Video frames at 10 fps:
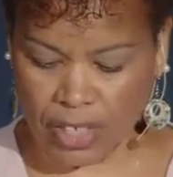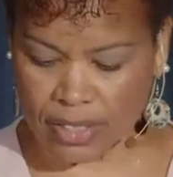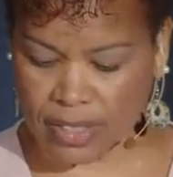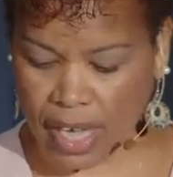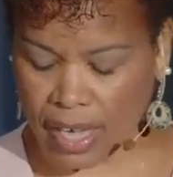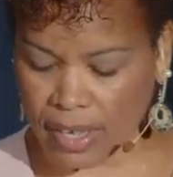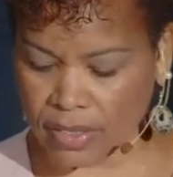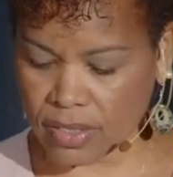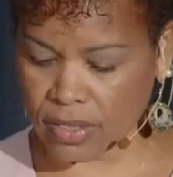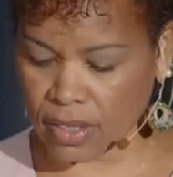he
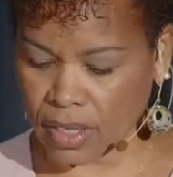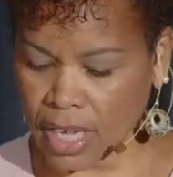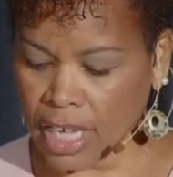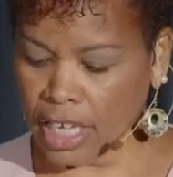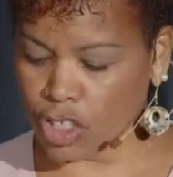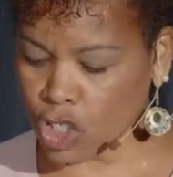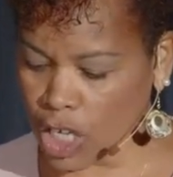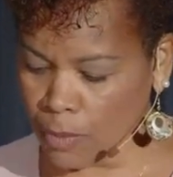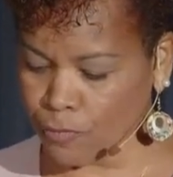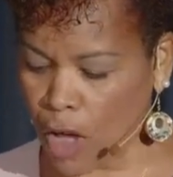says, his
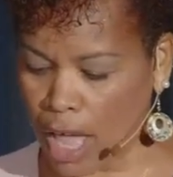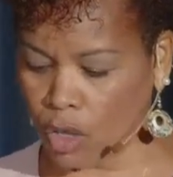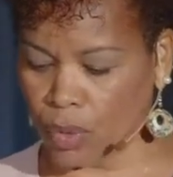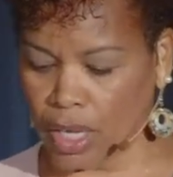sheep follow